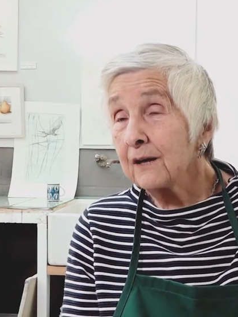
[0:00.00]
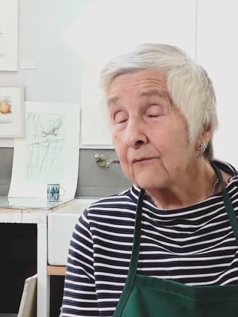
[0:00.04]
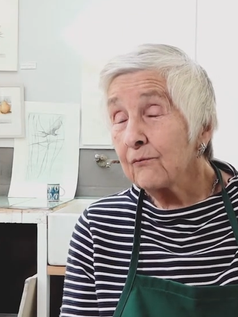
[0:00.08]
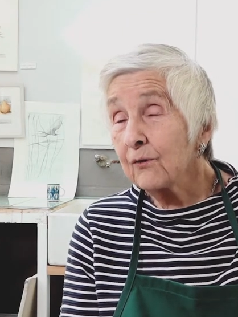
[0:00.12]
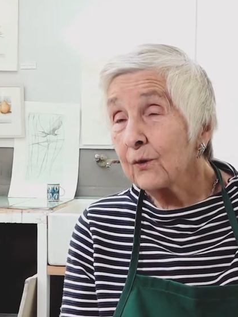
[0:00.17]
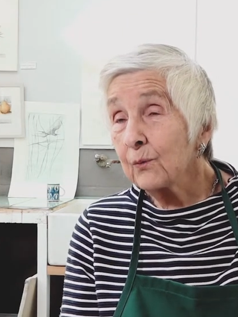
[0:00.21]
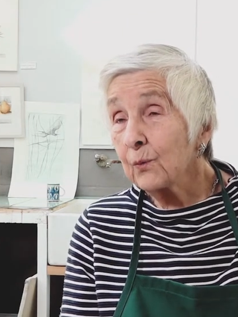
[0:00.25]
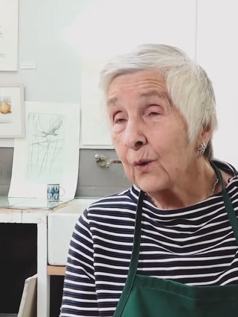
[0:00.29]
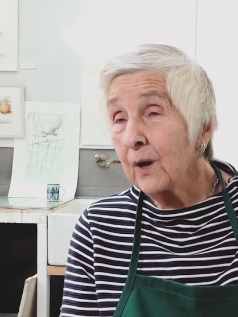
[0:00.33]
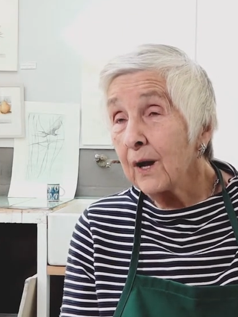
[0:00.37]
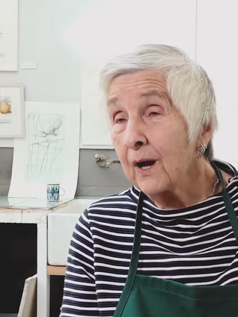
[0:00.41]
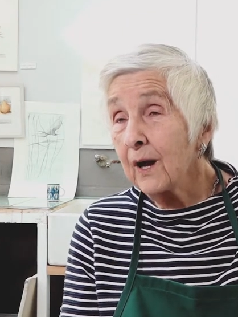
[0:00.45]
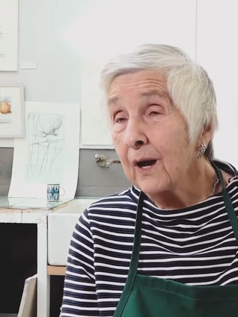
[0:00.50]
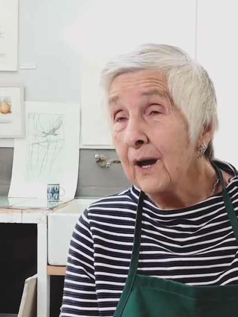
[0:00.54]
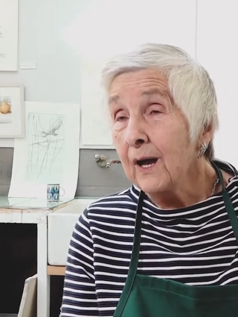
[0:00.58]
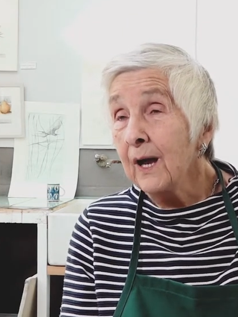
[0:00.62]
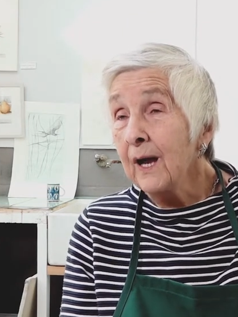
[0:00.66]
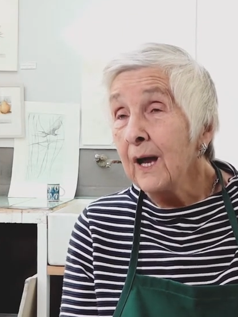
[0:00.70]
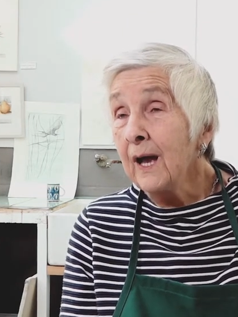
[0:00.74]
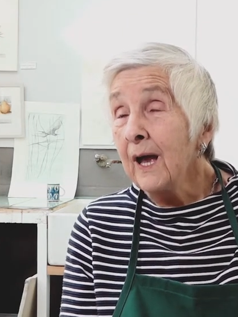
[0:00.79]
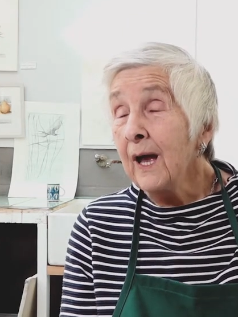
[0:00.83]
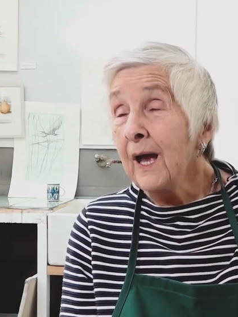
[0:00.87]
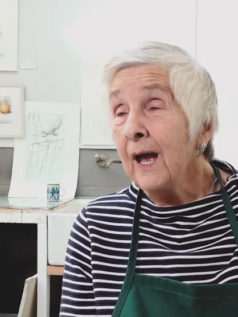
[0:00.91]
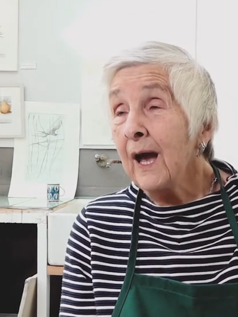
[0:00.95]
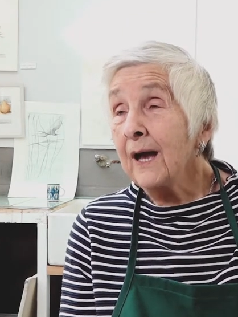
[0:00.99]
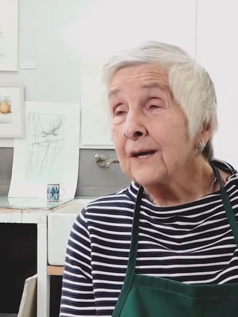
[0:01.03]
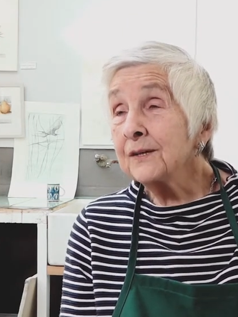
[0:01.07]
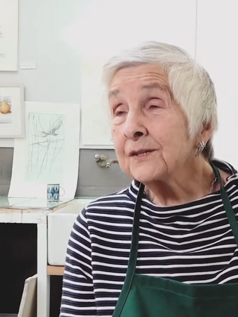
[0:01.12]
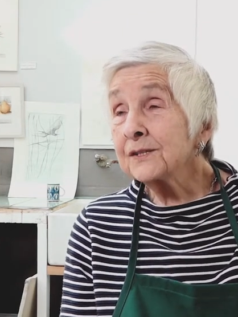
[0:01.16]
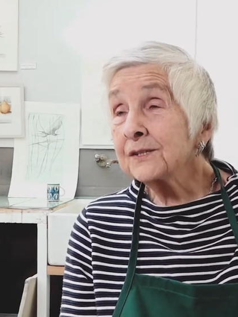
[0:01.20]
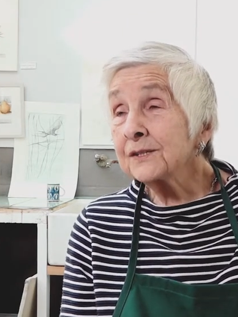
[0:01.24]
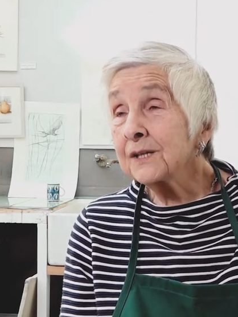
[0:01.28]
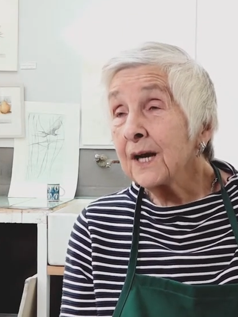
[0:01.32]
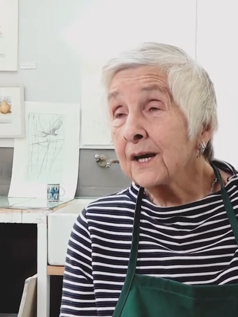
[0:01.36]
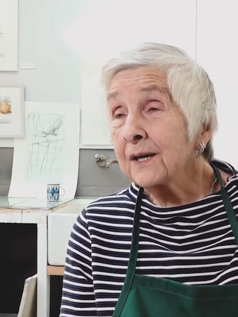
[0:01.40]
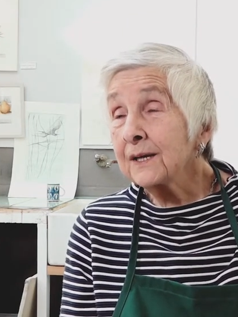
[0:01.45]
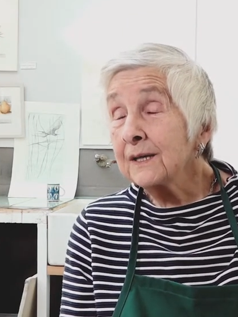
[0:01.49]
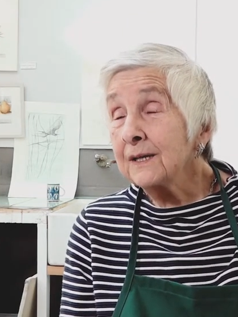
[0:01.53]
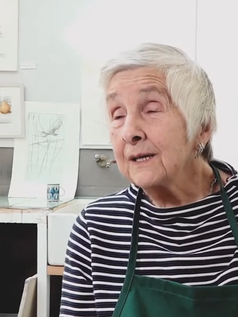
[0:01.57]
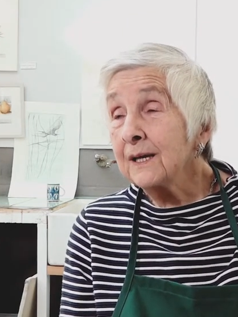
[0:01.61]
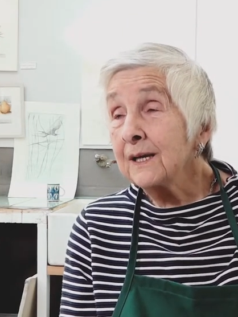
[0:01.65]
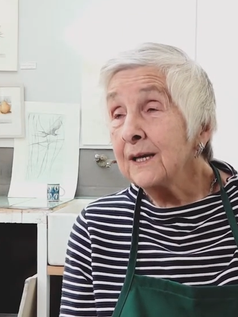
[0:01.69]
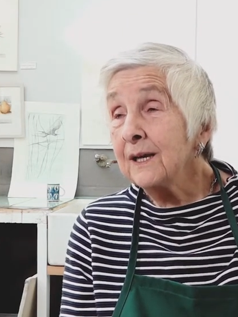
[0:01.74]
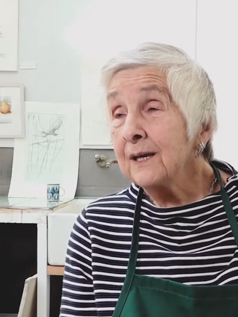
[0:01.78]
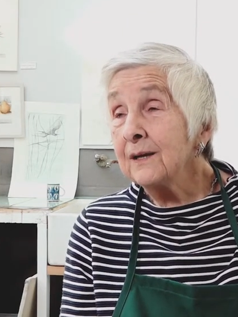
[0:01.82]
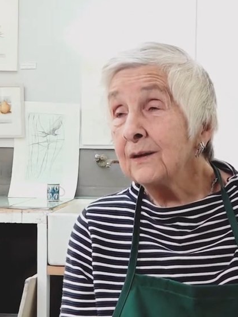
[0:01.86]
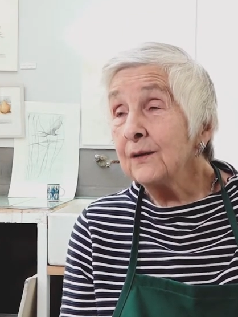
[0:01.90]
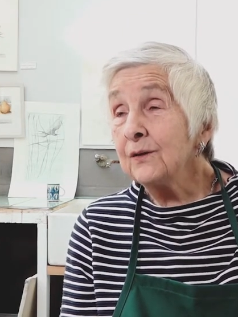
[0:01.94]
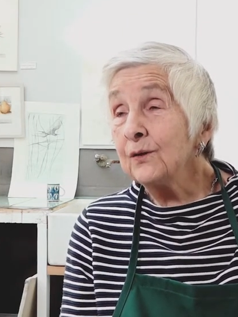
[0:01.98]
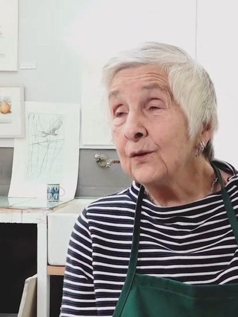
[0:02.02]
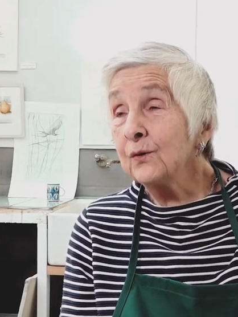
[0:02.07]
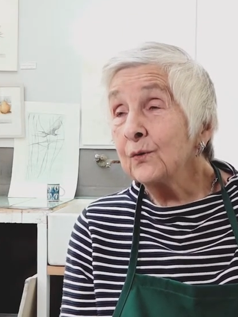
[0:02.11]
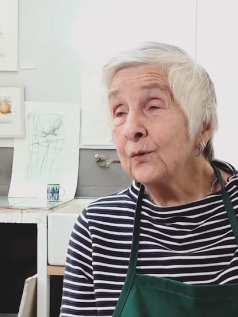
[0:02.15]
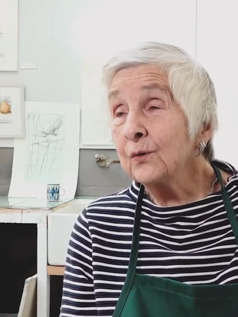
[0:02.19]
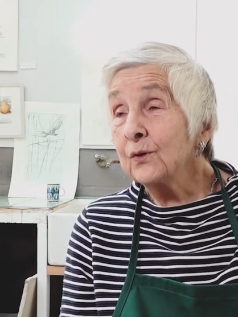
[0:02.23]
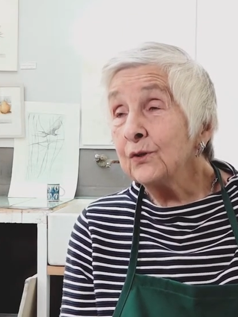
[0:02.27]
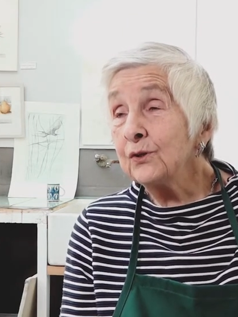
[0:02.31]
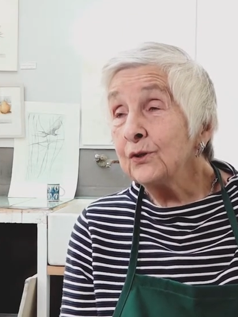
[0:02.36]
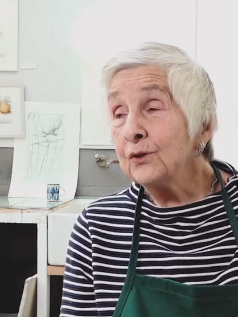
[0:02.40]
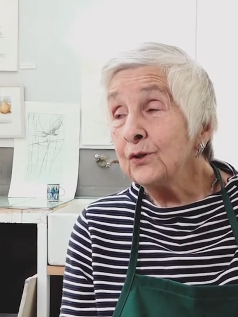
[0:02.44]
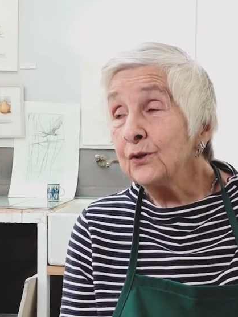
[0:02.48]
everywhere. And suddenly you could